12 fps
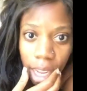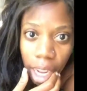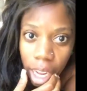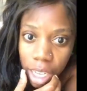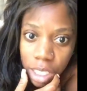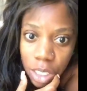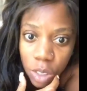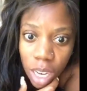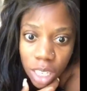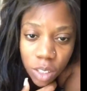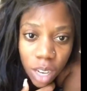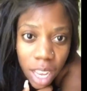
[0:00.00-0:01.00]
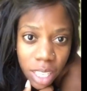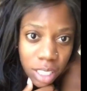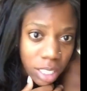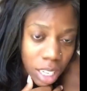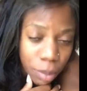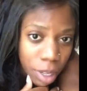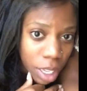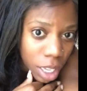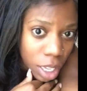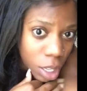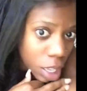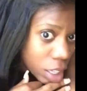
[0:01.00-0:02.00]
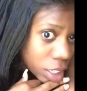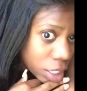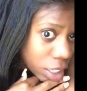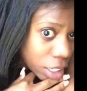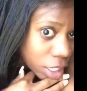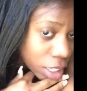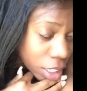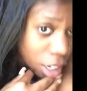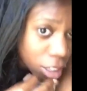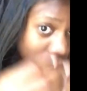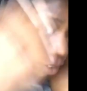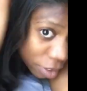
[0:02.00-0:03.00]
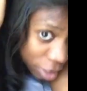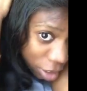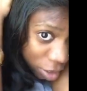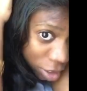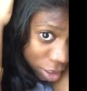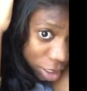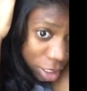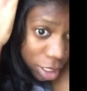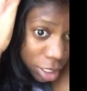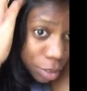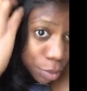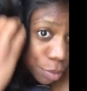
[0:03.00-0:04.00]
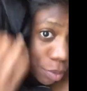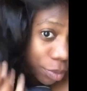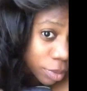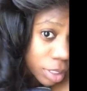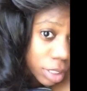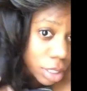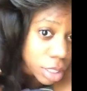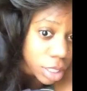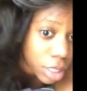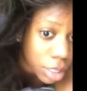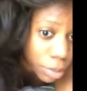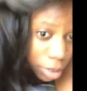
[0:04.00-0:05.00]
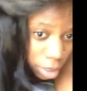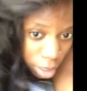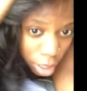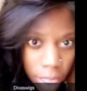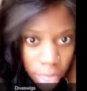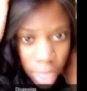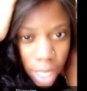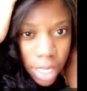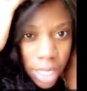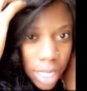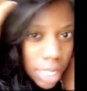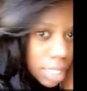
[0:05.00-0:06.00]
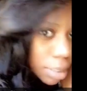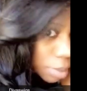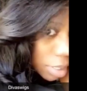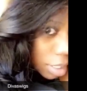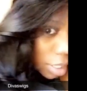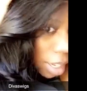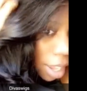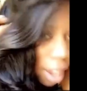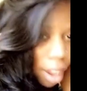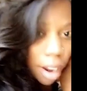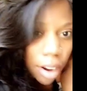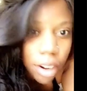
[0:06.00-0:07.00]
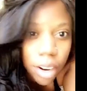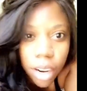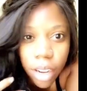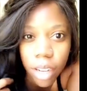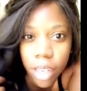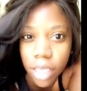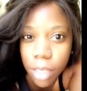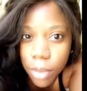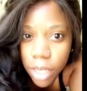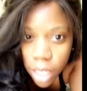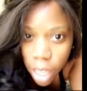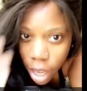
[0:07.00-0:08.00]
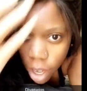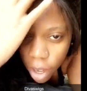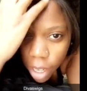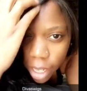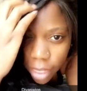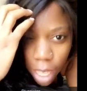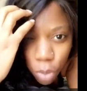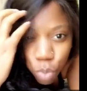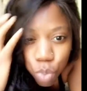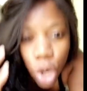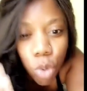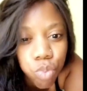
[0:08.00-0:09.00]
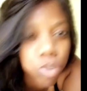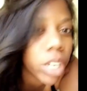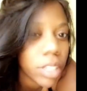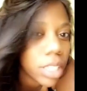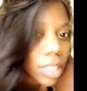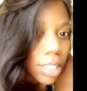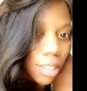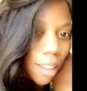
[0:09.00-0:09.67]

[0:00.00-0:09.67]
Because you guys are asking me. Y'all already know this is some some good. This is some good hair, girl. It's some good hair. Got that root realness.